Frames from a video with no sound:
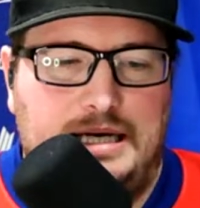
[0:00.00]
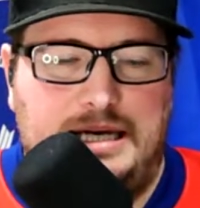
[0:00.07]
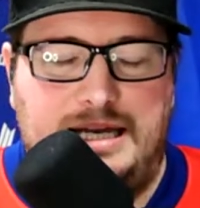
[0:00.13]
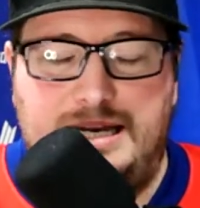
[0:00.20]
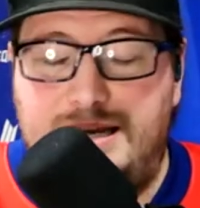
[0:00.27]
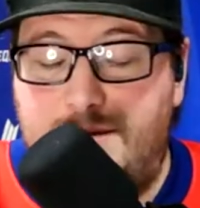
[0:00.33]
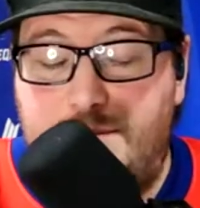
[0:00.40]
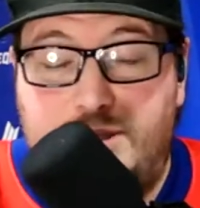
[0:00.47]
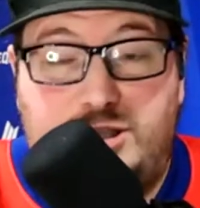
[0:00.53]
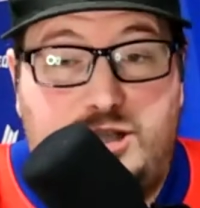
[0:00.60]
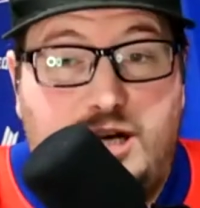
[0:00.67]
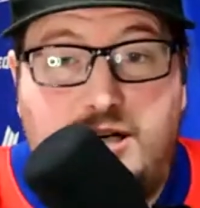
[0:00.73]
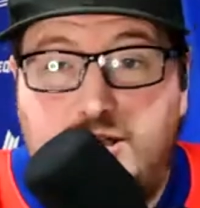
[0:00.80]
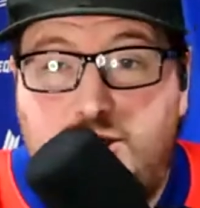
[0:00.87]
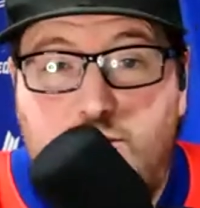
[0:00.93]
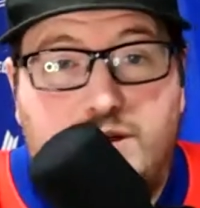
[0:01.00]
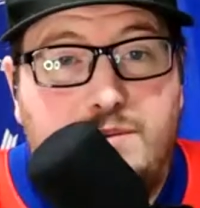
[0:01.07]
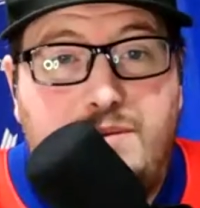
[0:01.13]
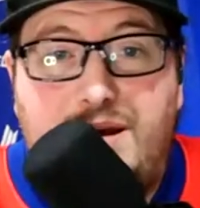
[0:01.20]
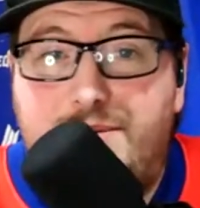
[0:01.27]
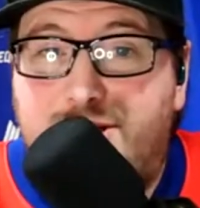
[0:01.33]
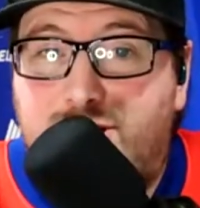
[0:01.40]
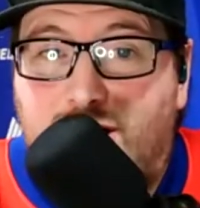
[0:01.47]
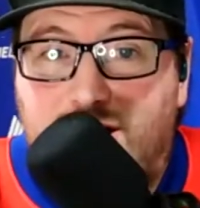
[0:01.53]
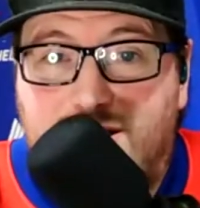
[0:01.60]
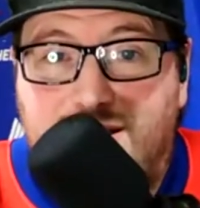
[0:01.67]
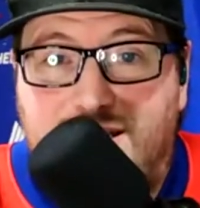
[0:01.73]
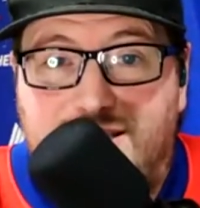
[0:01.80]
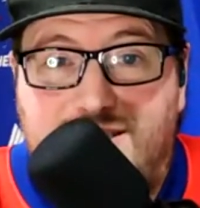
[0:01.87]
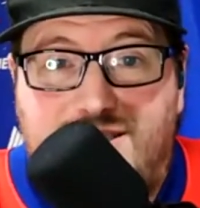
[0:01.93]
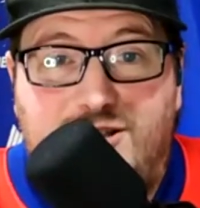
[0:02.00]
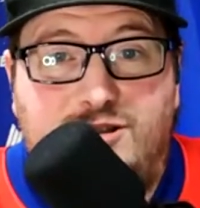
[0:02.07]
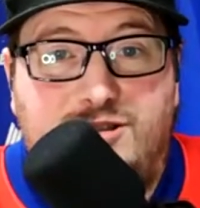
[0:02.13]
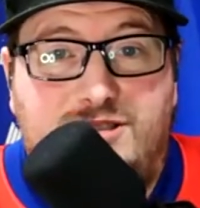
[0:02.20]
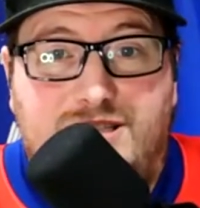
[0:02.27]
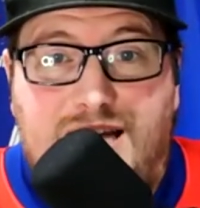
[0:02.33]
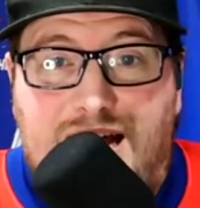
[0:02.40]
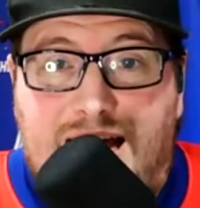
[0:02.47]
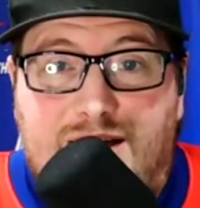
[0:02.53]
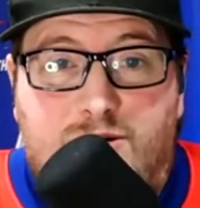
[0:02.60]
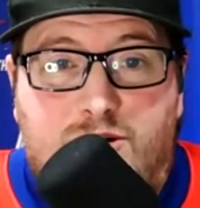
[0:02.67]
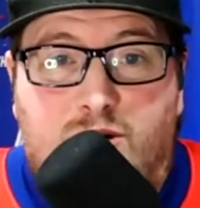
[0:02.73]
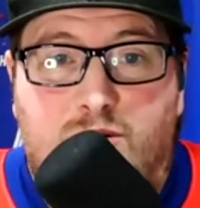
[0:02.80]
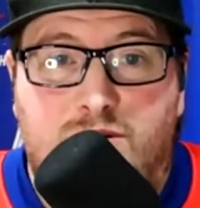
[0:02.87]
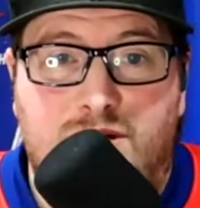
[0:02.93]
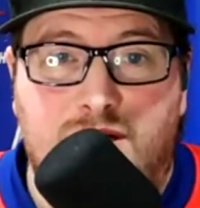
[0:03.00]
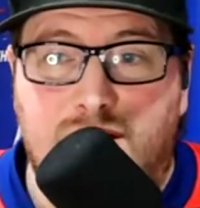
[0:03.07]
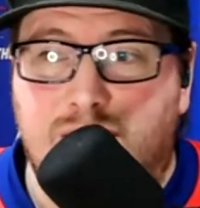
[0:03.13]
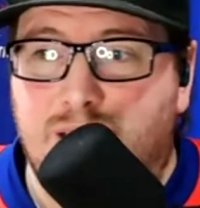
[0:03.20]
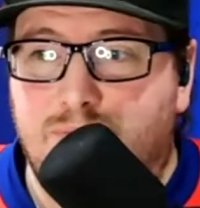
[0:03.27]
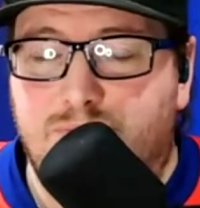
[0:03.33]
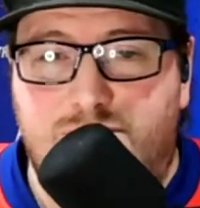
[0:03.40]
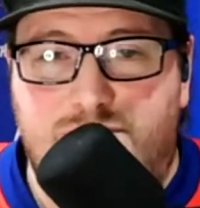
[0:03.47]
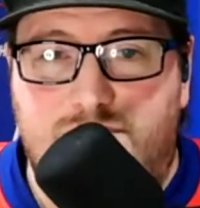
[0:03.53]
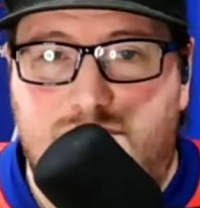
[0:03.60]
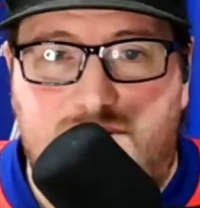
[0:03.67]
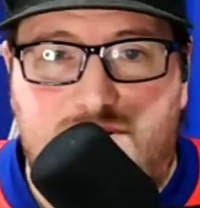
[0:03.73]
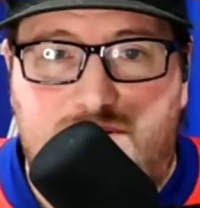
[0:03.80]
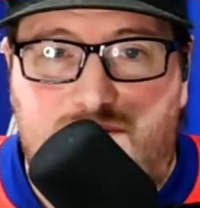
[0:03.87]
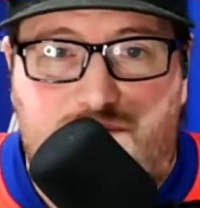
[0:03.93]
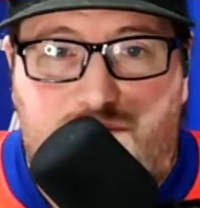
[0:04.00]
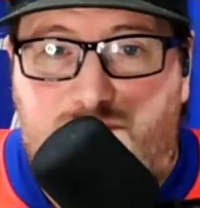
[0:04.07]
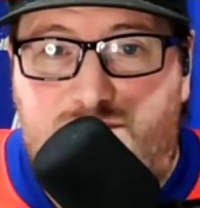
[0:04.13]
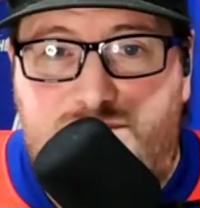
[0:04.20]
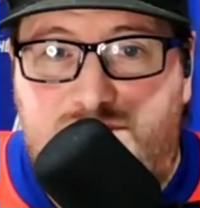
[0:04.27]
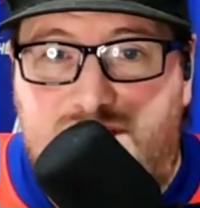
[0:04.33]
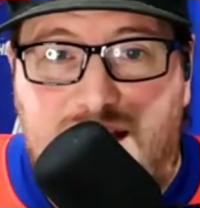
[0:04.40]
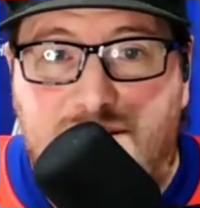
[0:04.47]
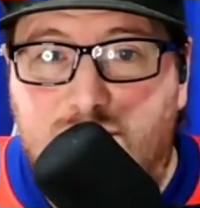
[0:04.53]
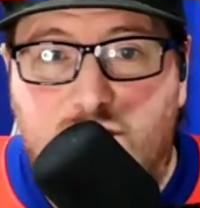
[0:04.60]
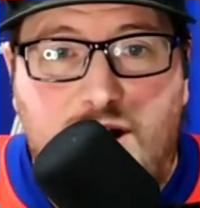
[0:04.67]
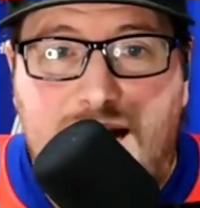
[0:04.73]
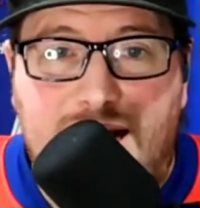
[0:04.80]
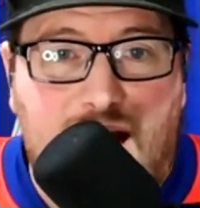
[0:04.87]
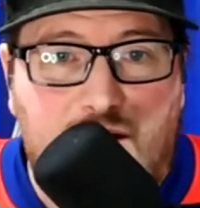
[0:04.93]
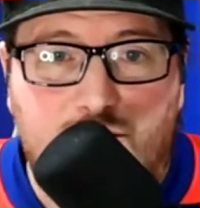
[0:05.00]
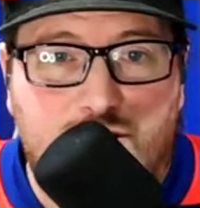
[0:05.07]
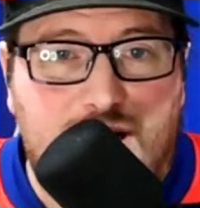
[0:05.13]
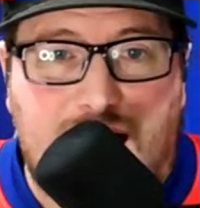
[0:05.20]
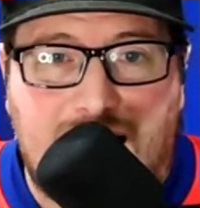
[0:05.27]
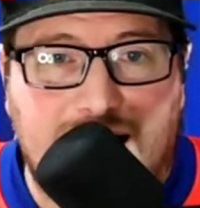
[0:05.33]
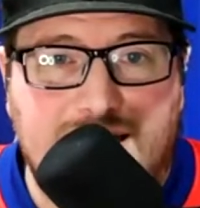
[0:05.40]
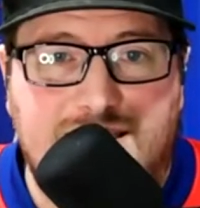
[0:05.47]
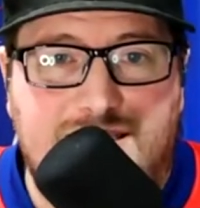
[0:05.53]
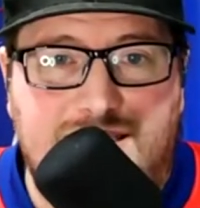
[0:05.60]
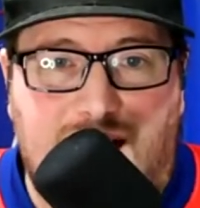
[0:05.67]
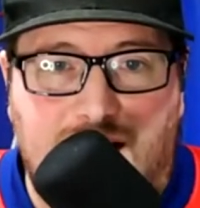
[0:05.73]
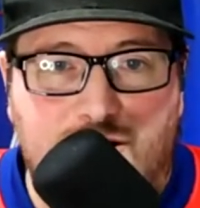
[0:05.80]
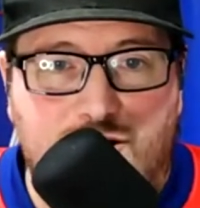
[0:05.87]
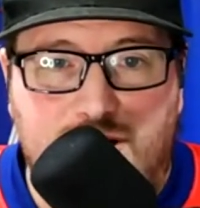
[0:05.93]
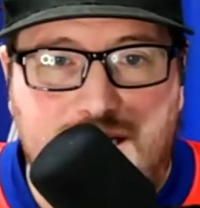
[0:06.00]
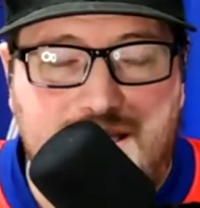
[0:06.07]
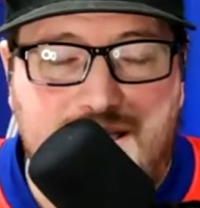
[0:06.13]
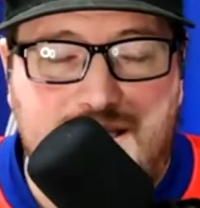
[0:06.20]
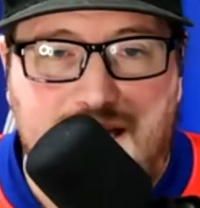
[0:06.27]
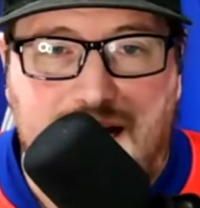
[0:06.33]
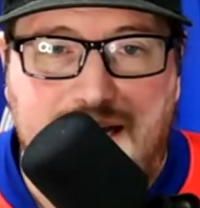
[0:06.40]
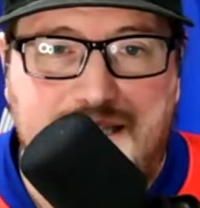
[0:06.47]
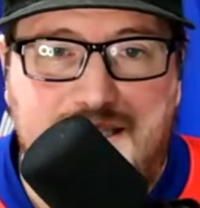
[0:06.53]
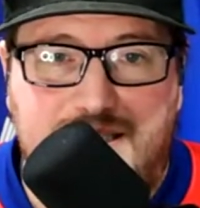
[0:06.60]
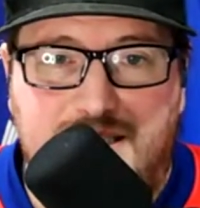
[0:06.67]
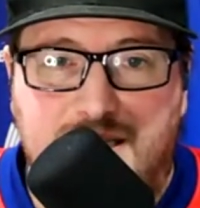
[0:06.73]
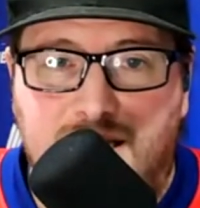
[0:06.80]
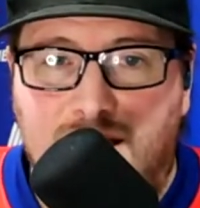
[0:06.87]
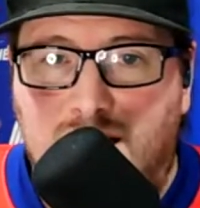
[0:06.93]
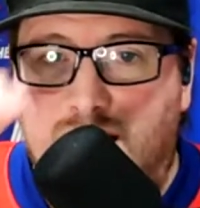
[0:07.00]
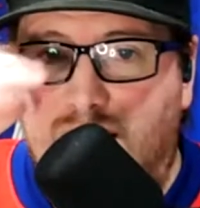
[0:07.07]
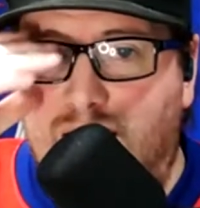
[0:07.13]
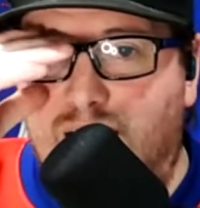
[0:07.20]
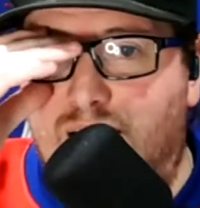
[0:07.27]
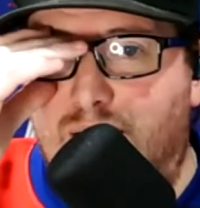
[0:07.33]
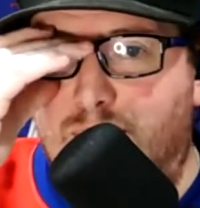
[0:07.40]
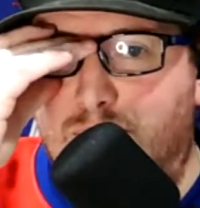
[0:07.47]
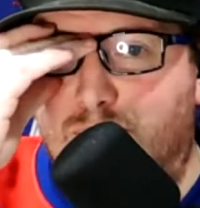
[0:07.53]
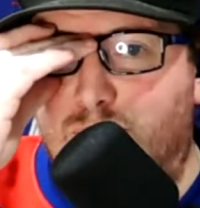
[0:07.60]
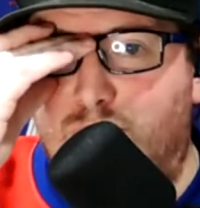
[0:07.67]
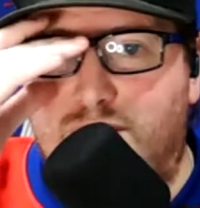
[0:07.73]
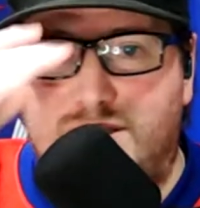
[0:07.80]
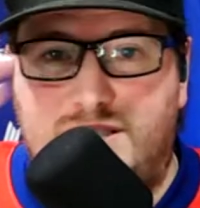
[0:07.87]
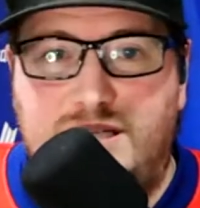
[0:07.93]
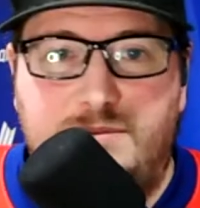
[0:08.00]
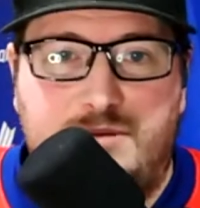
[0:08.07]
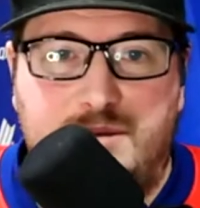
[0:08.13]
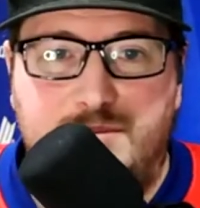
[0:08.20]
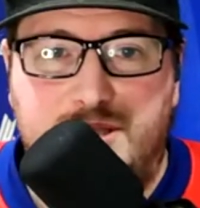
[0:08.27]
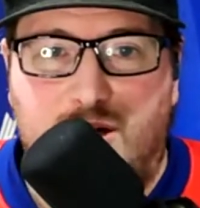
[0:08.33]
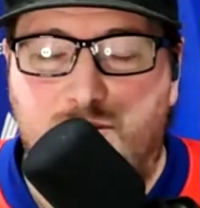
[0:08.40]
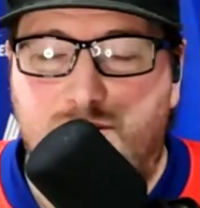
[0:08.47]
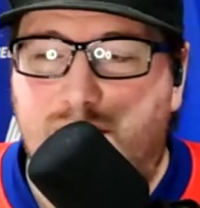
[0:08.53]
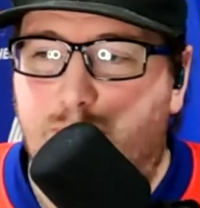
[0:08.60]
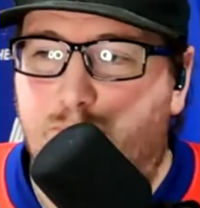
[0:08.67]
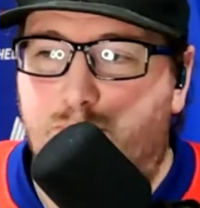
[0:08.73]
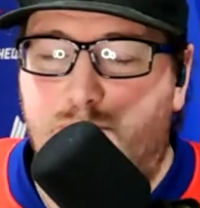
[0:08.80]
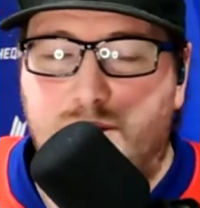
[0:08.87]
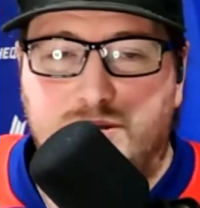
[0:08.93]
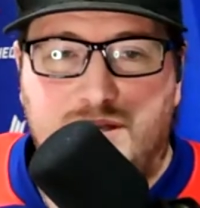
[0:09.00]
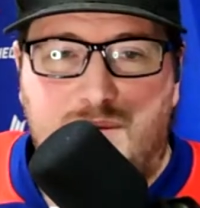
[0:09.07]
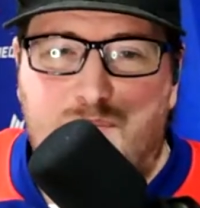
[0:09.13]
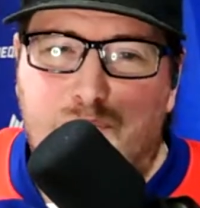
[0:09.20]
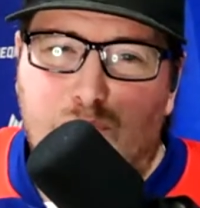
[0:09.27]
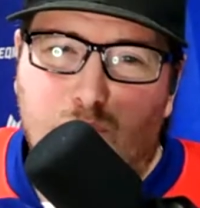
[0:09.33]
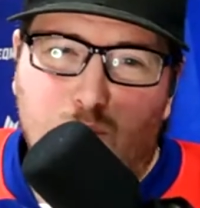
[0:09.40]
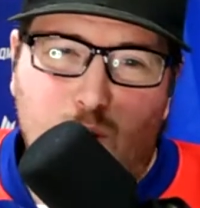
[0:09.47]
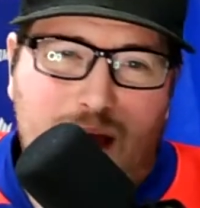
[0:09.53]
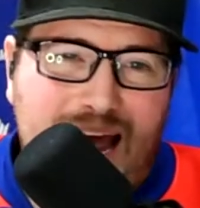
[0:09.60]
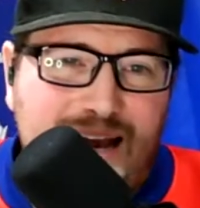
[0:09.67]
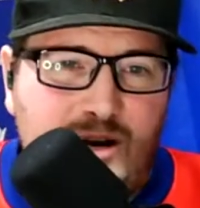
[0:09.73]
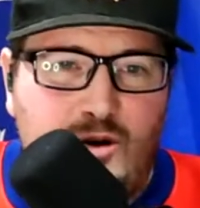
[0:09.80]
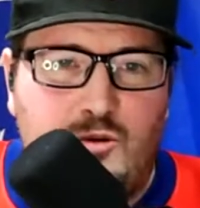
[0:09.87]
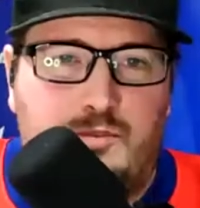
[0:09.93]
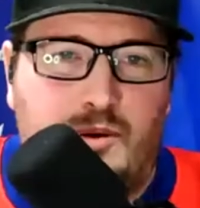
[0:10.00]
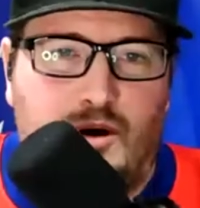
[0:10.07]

And Michelle, you can maybe talk to this. There's, I don't know, 7 or 8 other guys underneath the ice. When the team comes out, they built a brand new